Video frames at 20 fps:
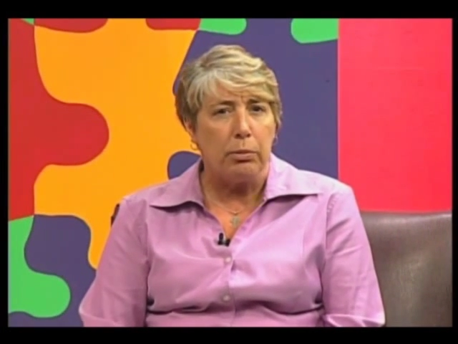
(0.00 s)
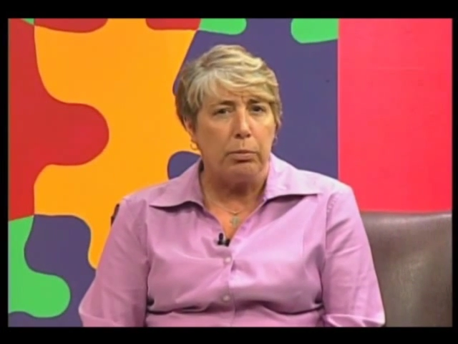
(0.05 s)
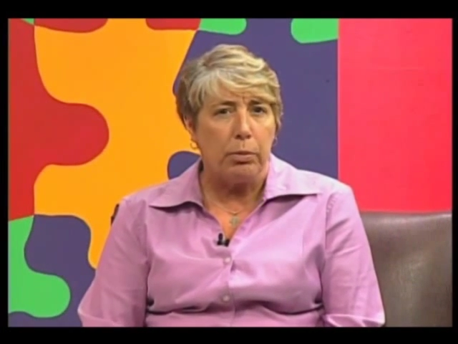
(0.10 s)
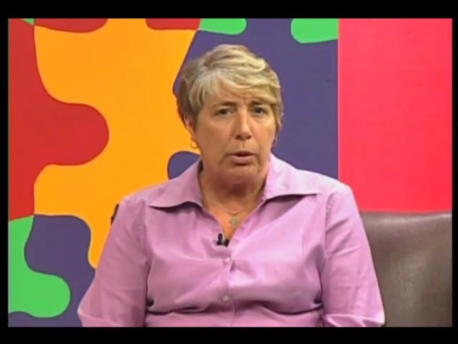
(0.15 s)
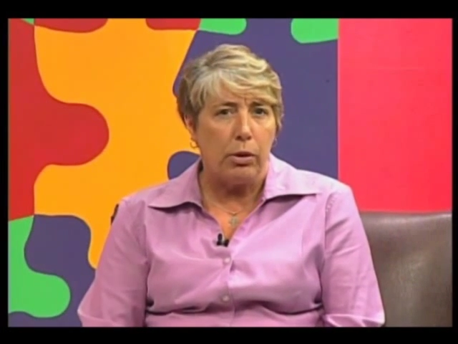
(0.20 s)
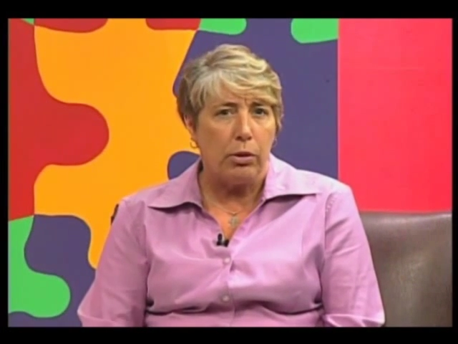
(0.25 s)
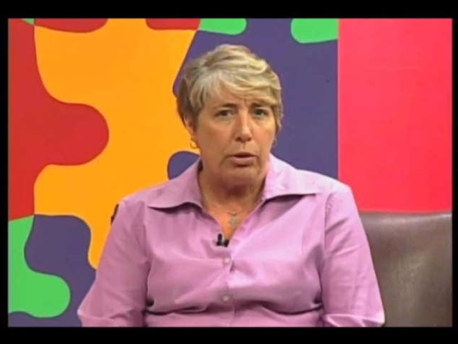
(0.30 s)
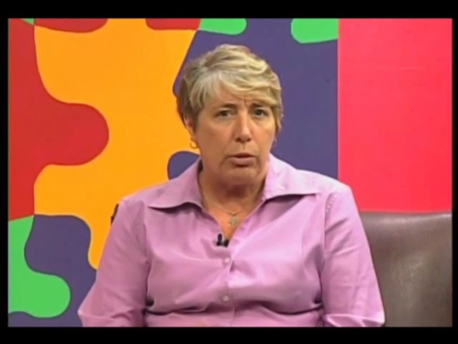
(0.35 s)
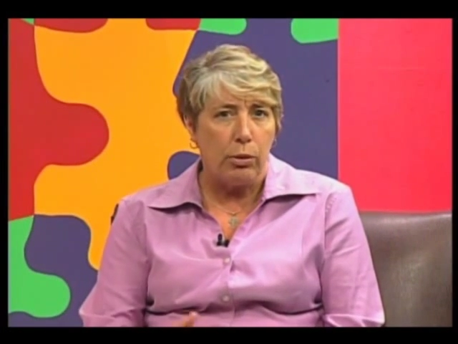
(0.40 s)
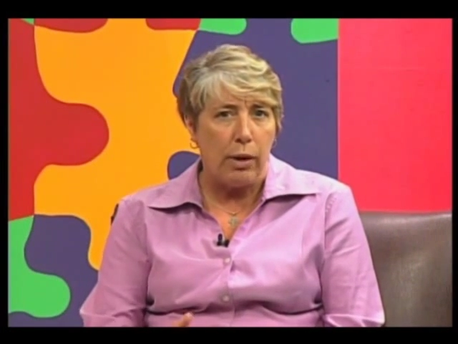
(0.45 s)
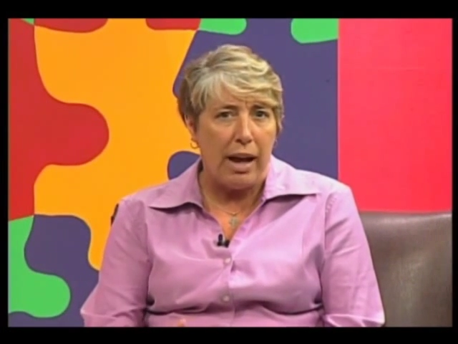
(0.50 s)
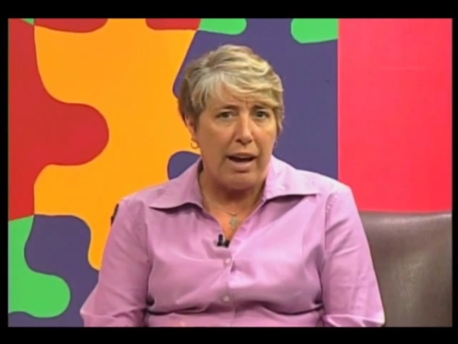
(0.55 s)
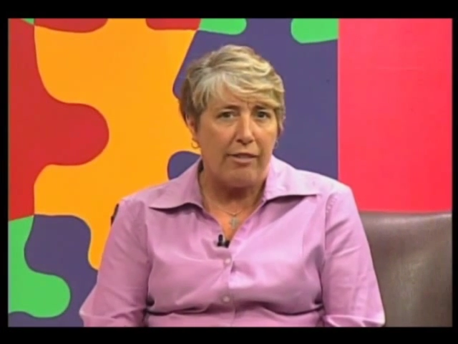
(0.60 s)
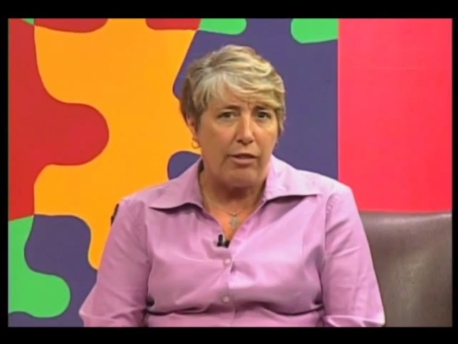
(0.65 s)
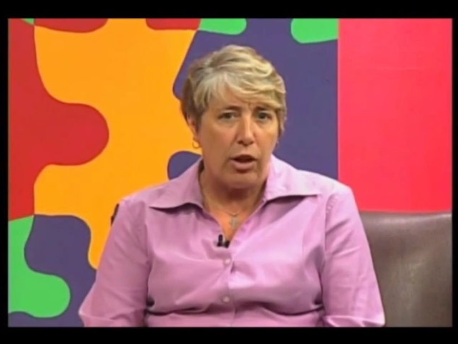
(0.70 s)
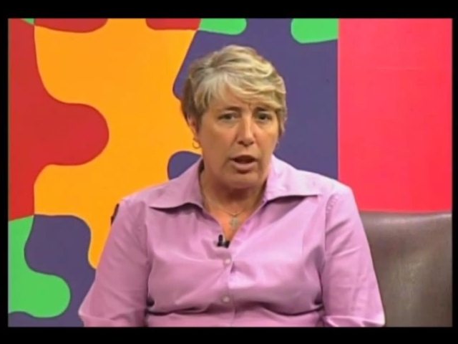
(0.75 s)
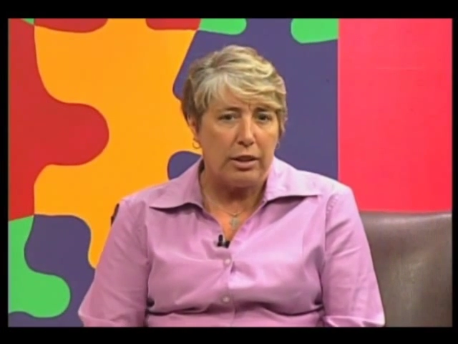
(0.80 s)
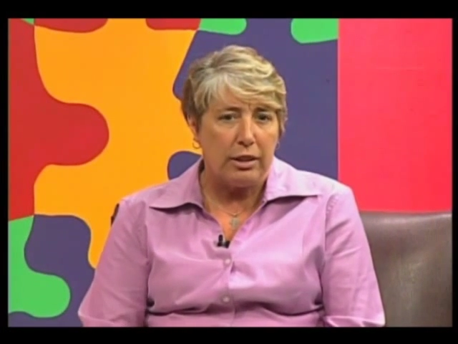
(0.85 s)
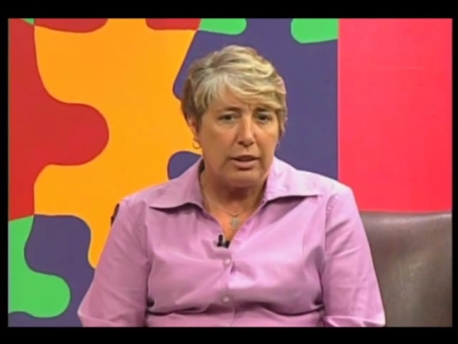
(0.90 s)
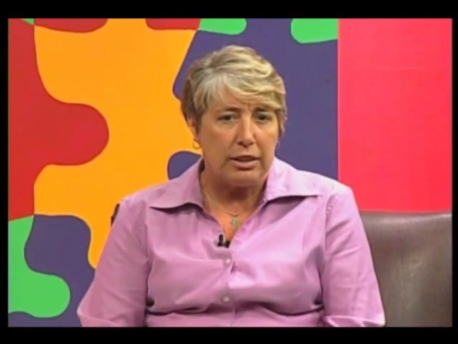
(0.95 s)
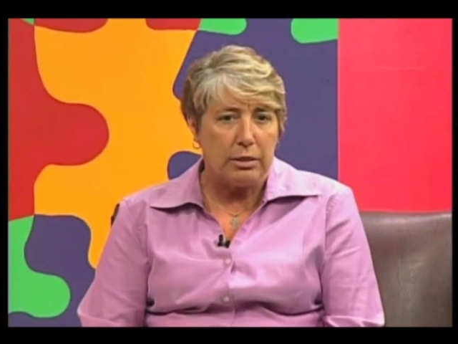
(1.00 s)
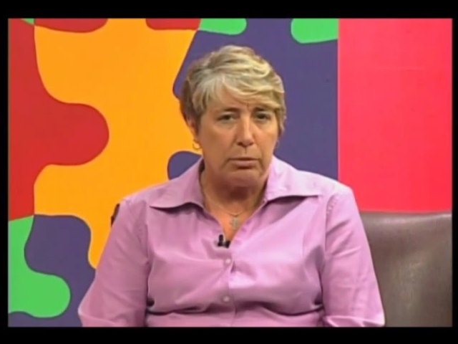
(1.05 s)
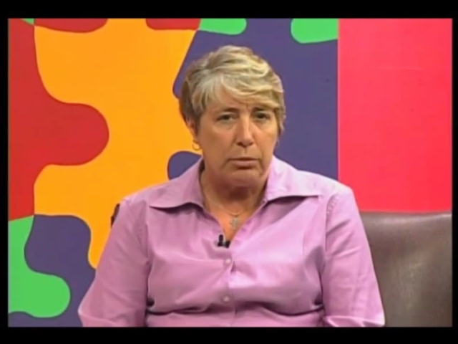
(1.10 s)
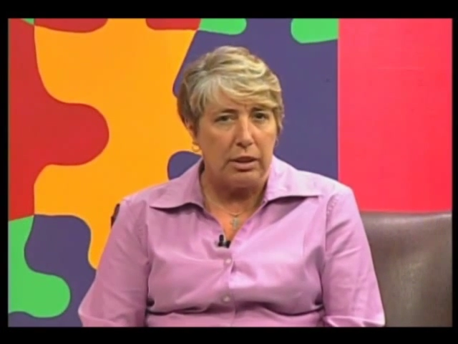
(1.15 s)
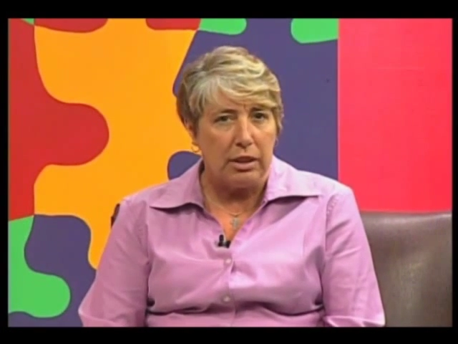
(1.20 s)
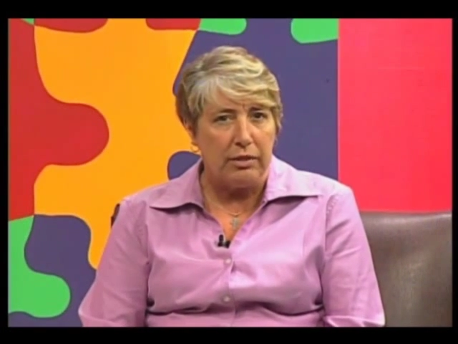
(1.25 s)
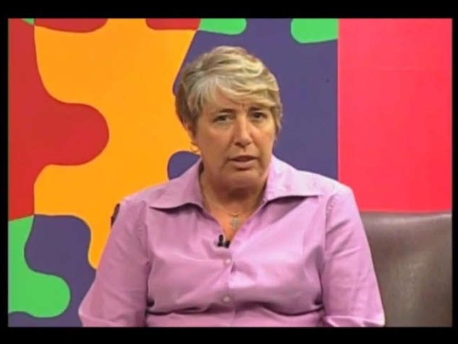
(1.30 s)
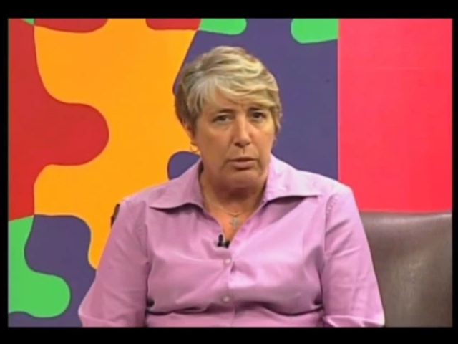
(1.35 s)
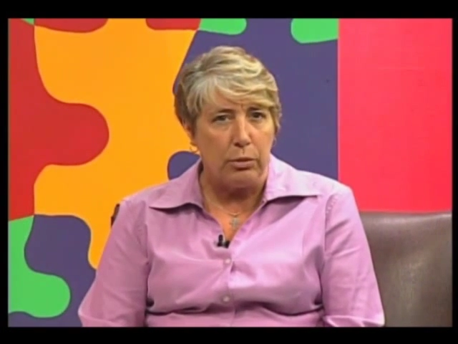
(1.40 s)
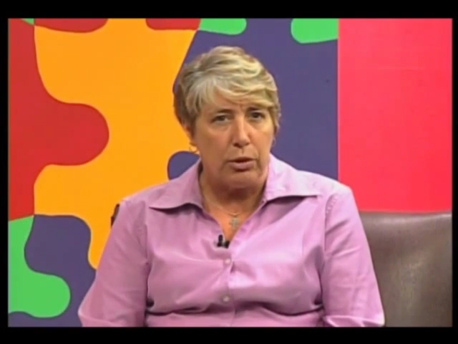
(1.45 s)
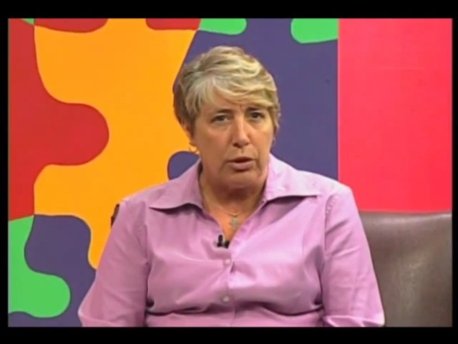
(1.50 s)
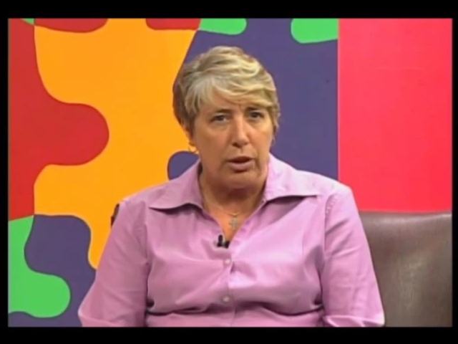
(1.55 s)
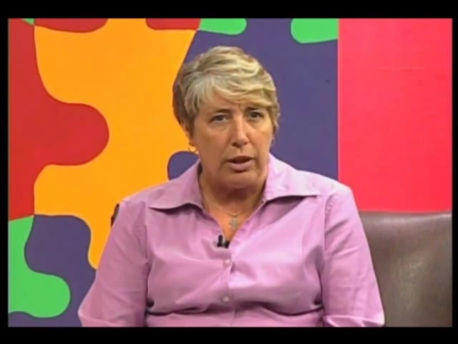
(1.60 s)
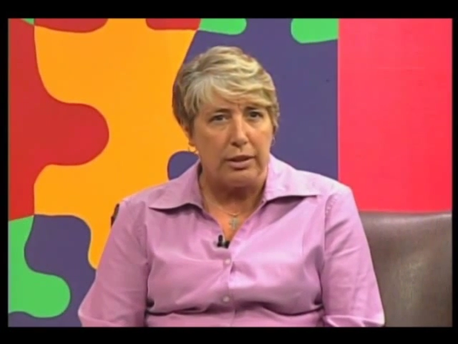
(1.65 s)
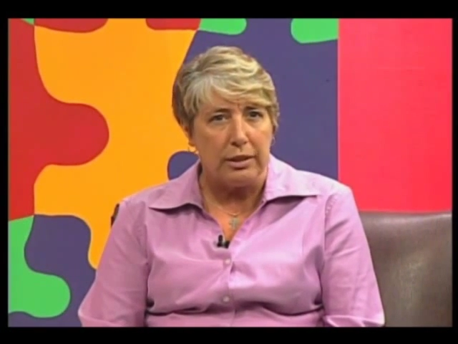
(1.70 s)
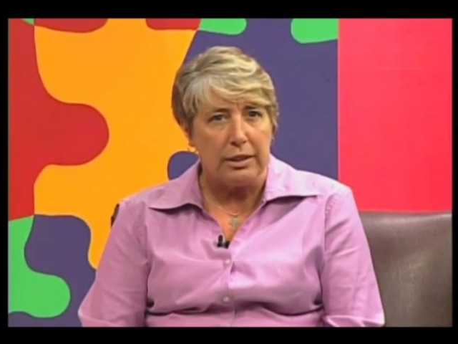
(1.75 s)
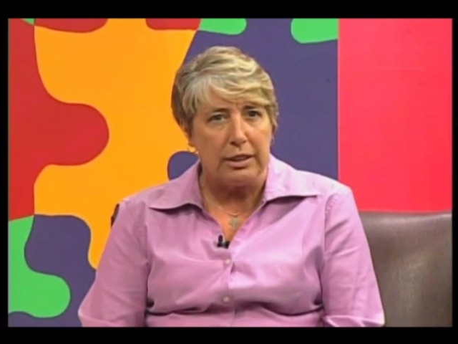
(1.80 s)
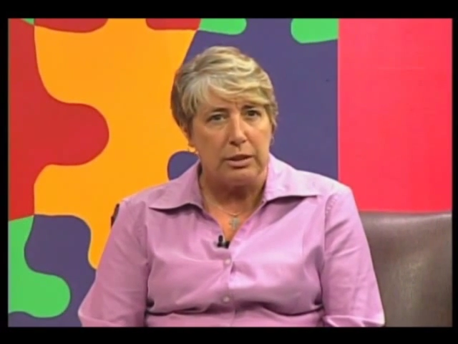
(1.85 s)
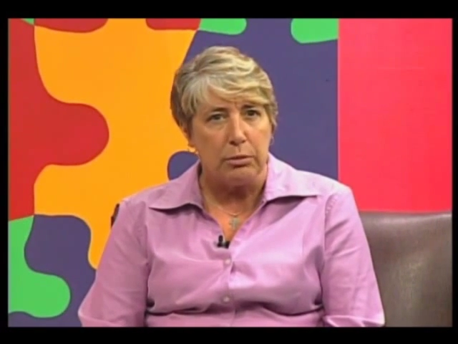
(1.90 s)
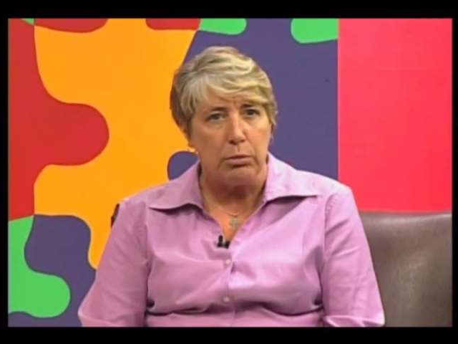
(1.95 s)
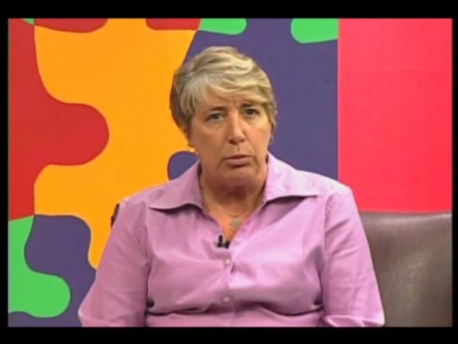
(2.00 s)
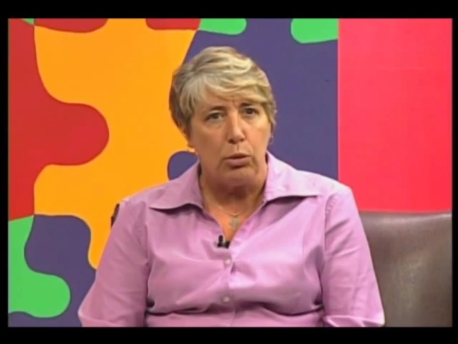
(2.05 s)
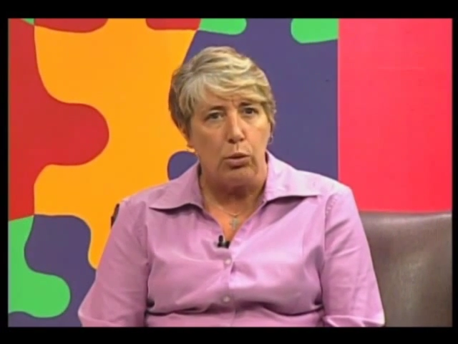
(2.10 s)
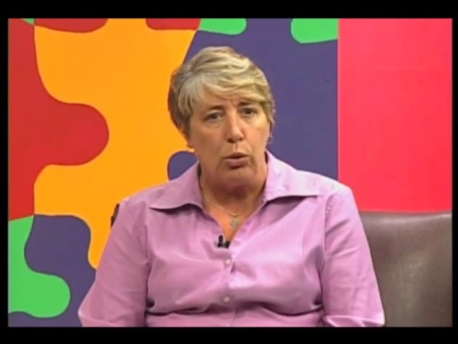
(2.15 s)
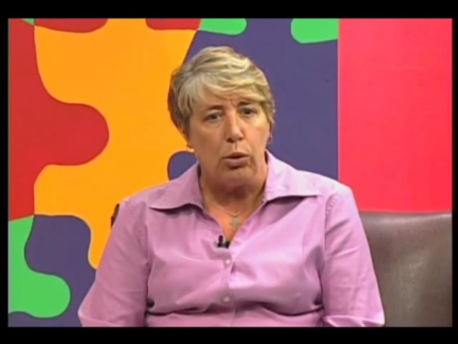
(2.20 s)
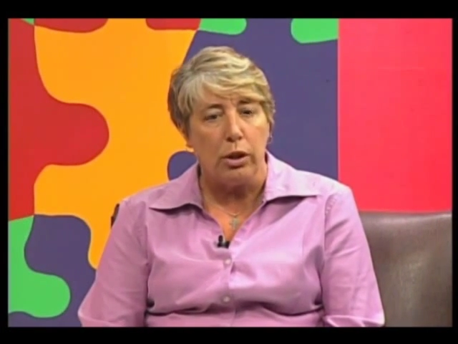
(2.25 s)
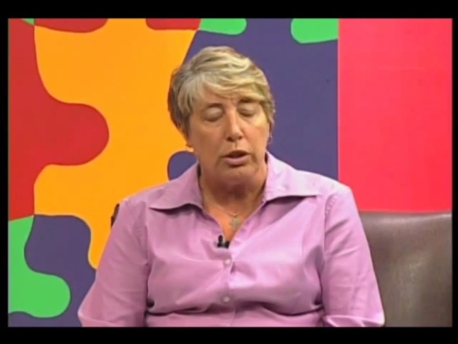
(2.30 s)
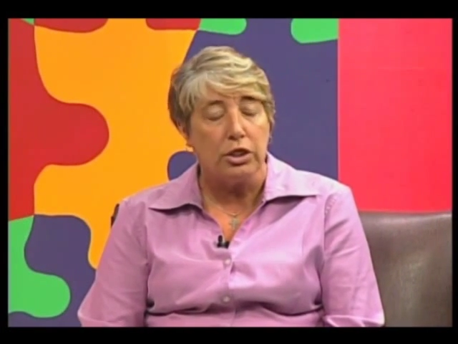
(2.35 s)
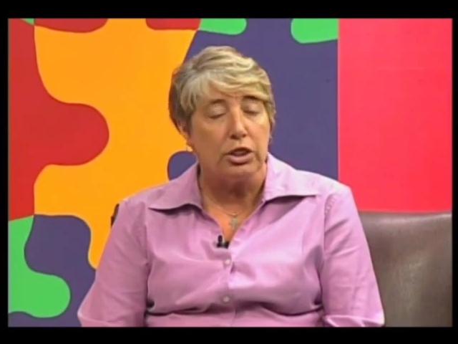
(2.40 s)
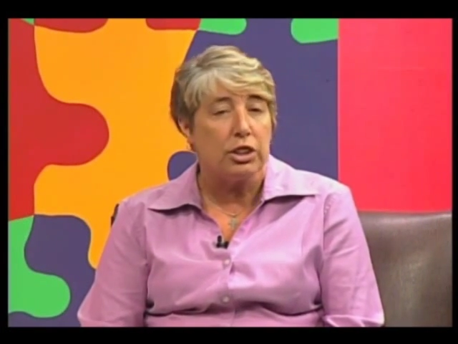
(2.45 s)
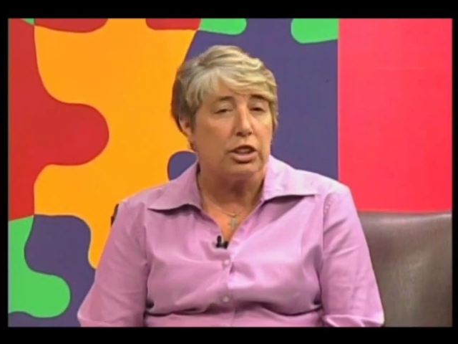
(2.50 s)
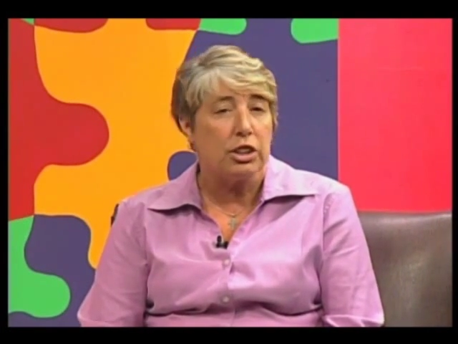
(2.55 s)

both who have autism, living with autism, or just